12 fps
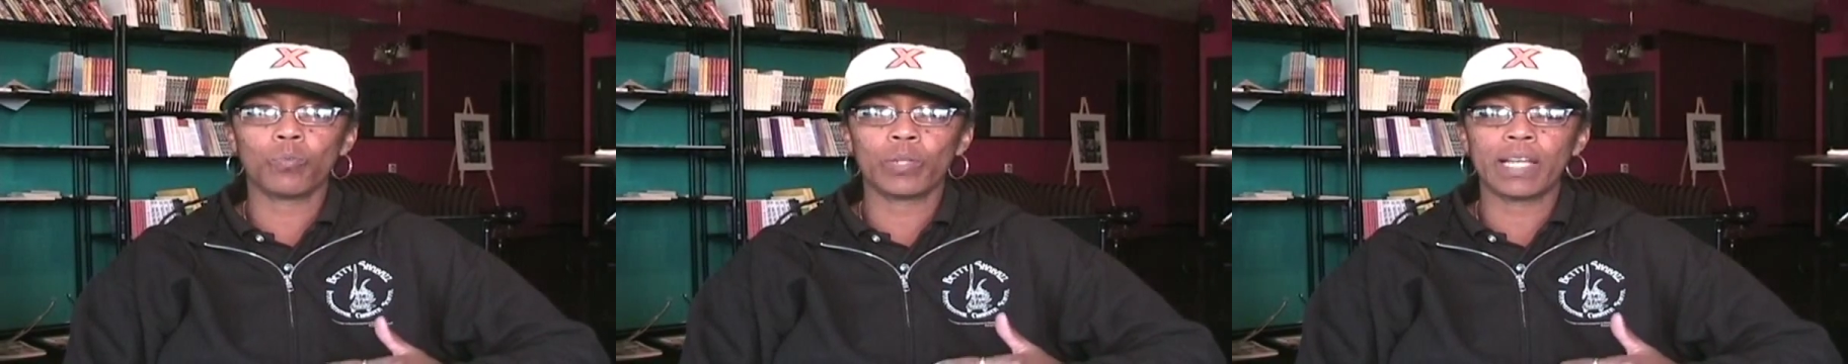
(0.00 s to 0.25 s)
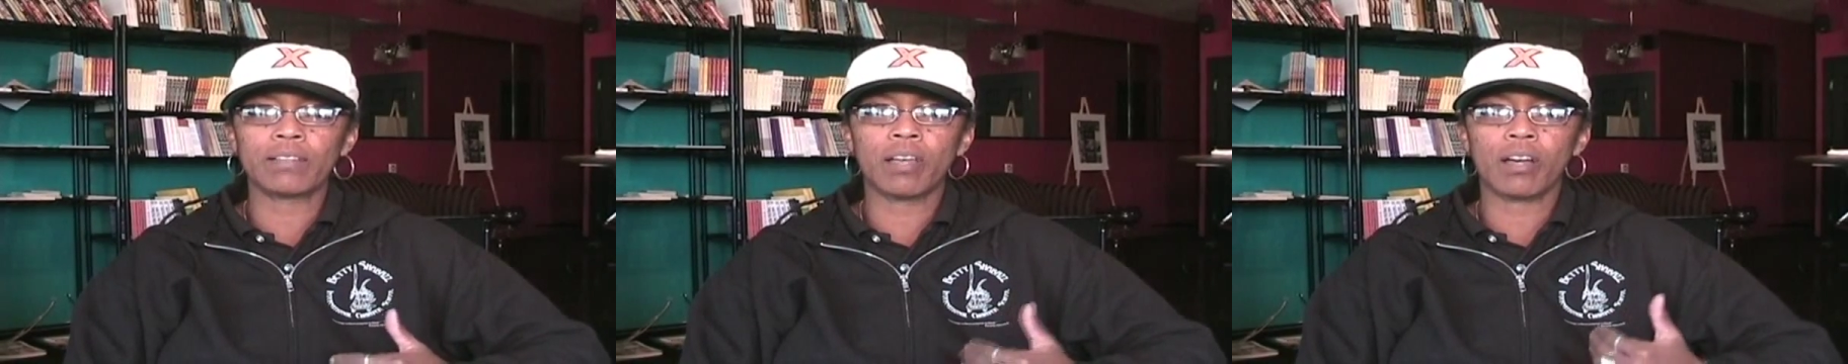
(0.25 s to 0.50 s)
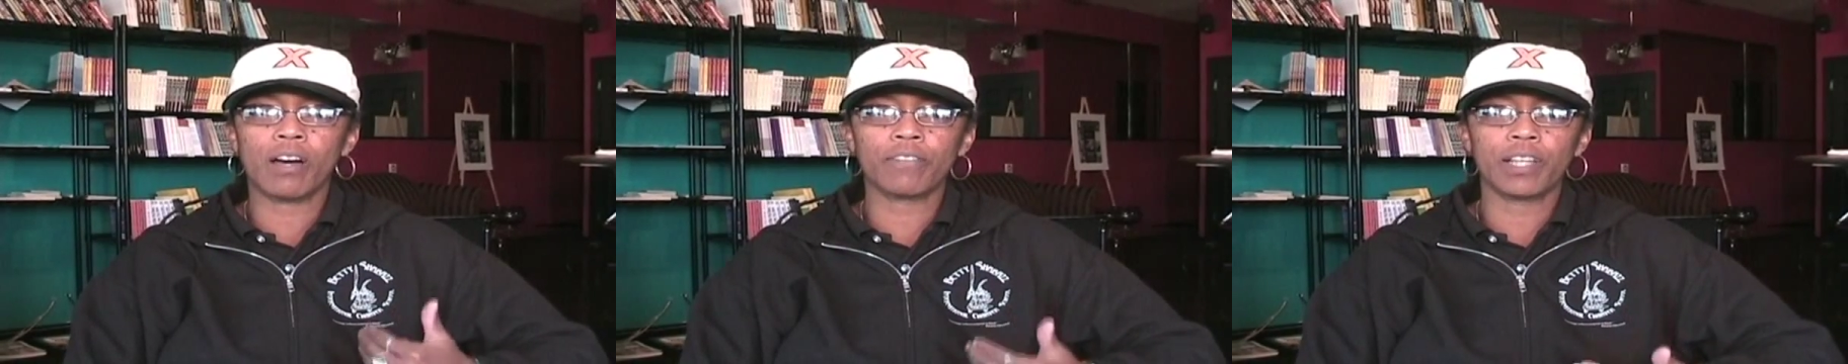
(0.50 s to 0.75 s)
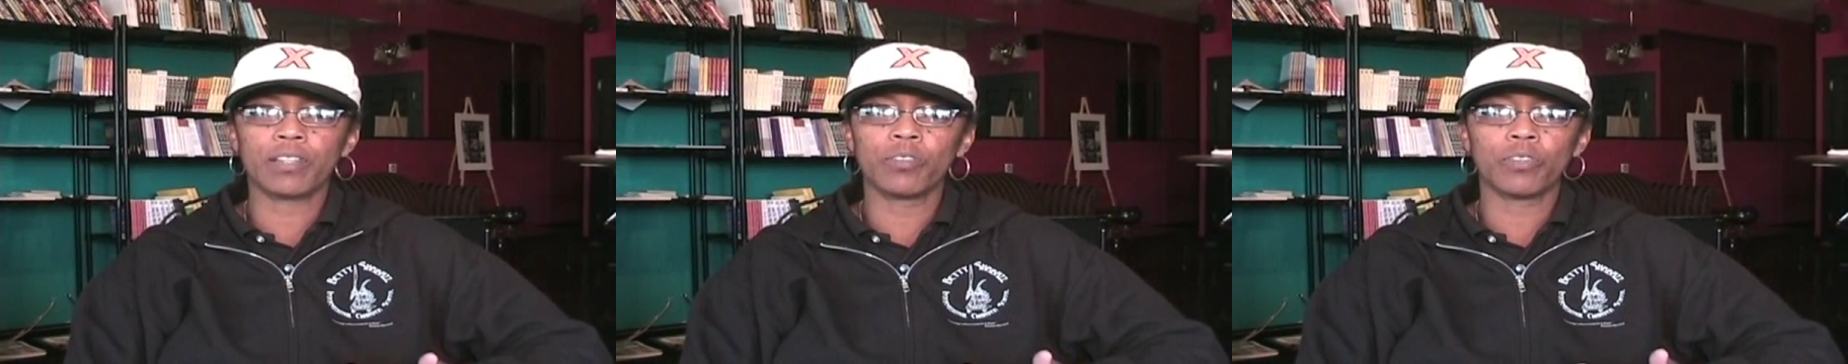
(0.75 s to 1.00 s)
when they take off
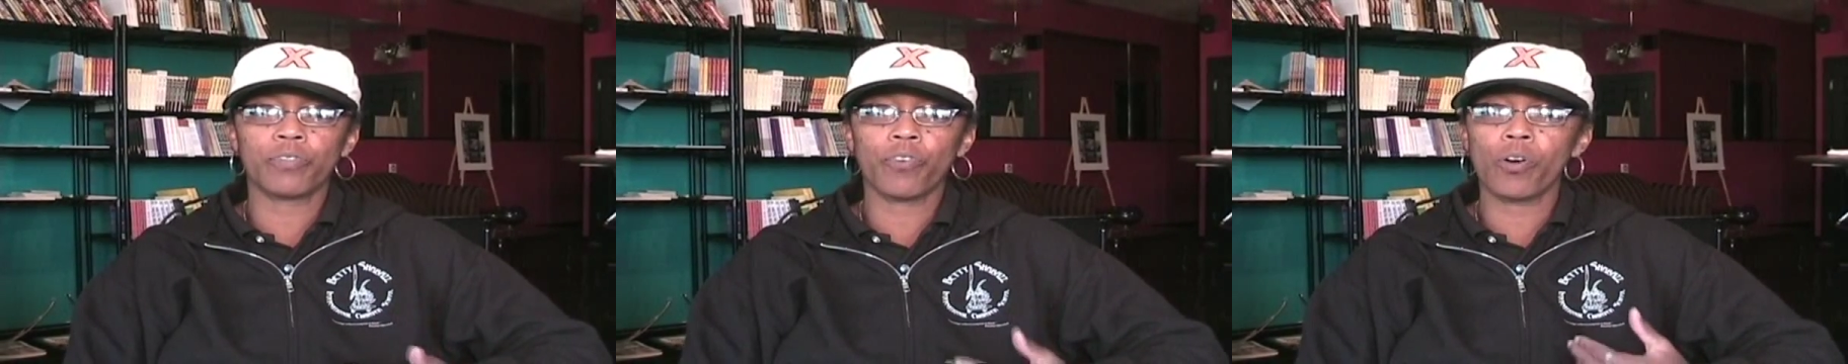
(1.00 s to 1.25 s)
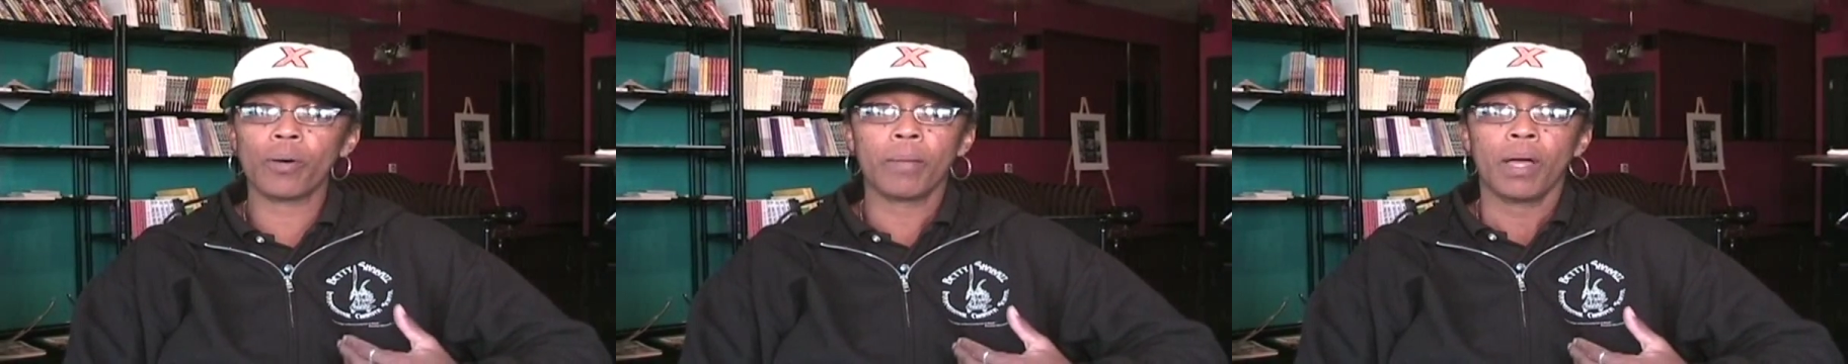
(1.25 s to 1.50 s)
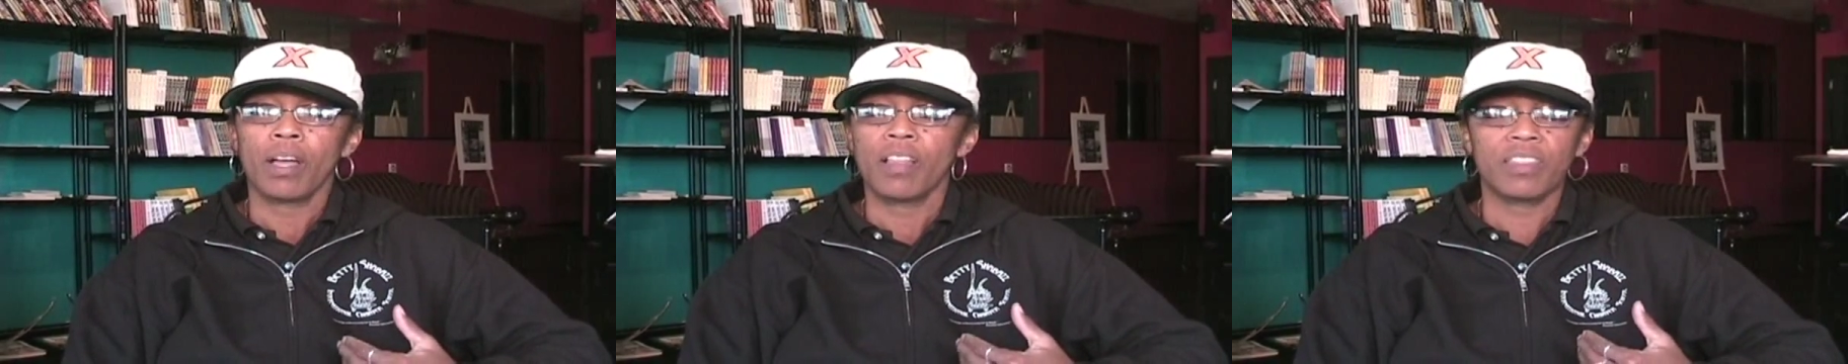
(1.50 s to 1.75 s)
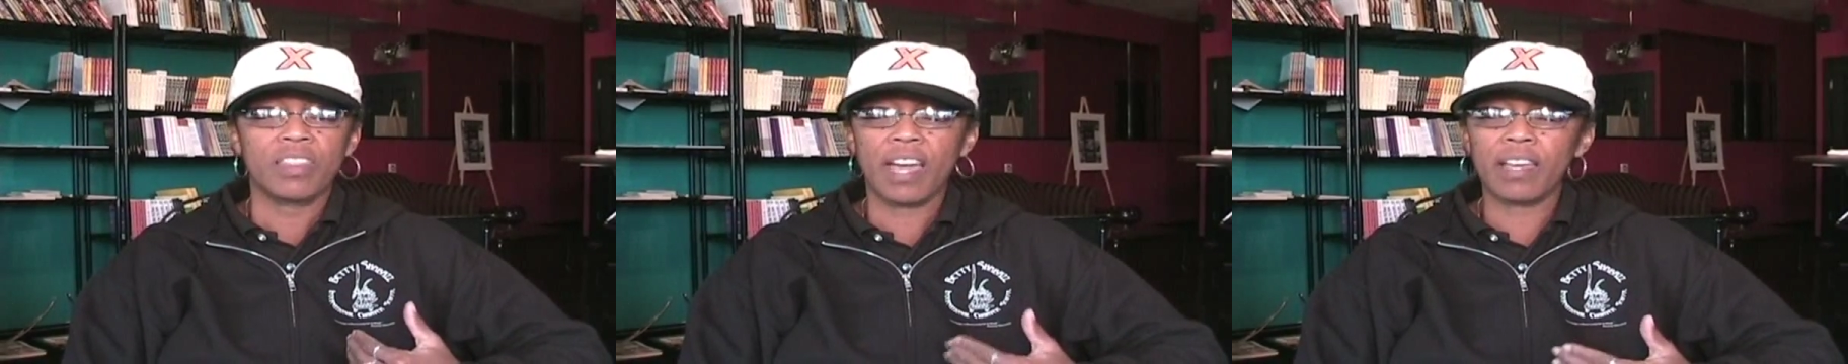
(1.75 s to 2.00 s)
that uniform,
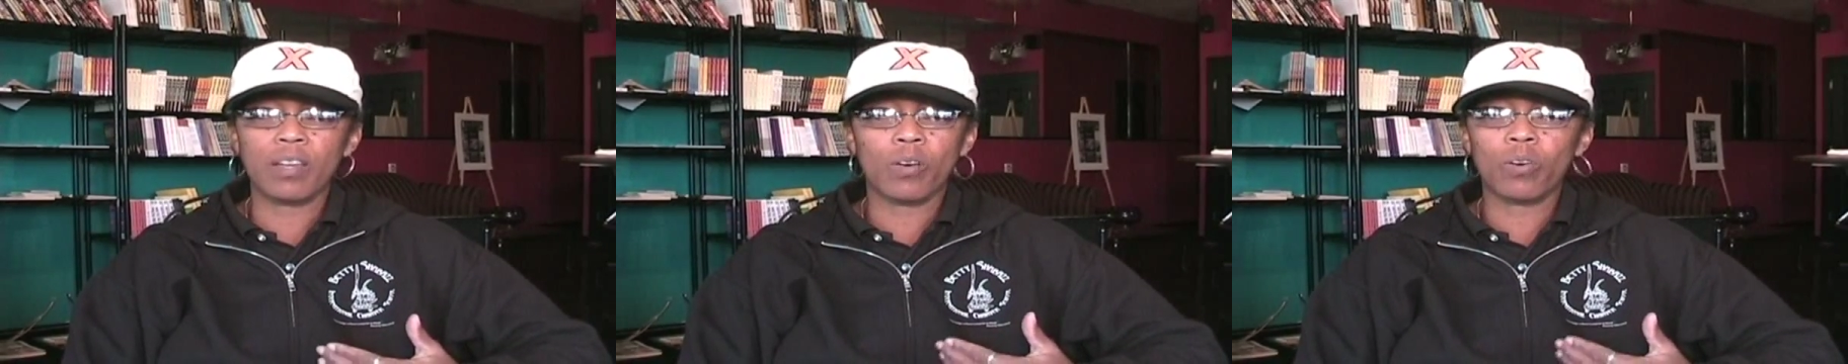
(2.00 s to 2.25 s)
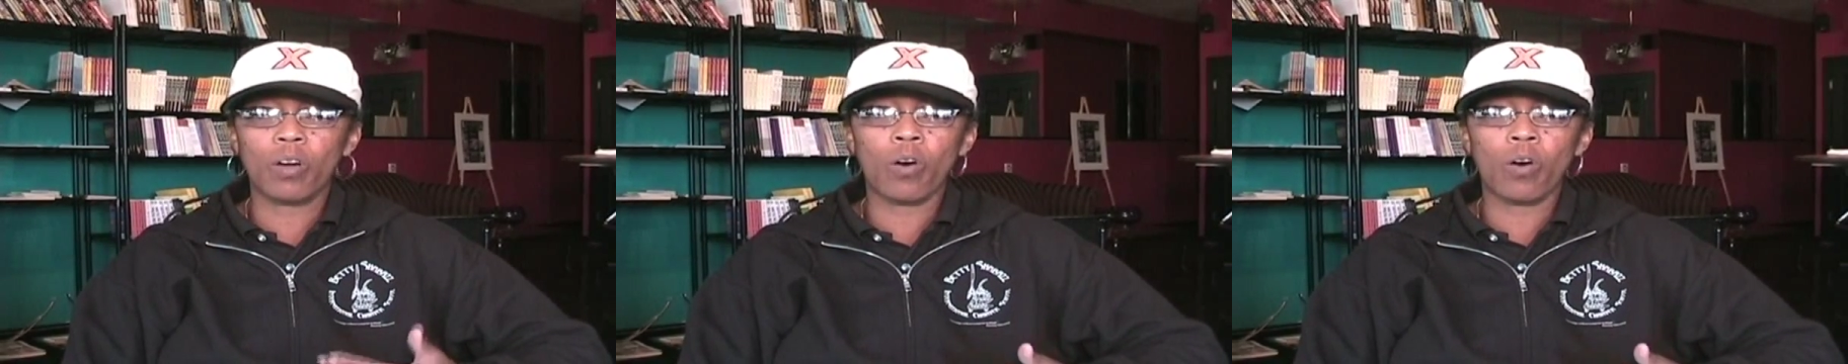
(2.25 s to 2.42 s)
they don't